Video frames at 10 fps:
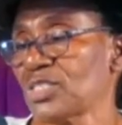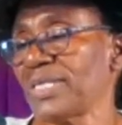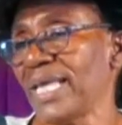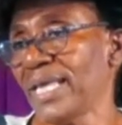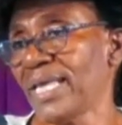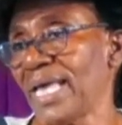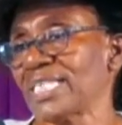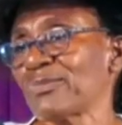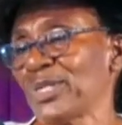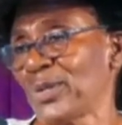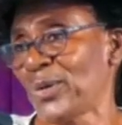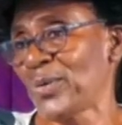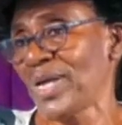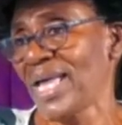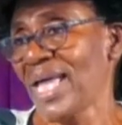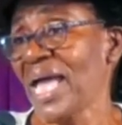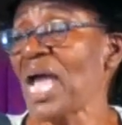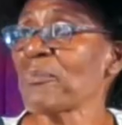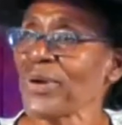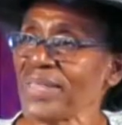Today, as we go,
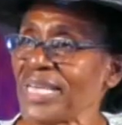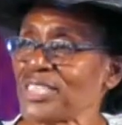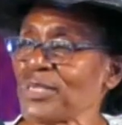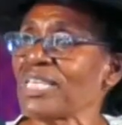I pray that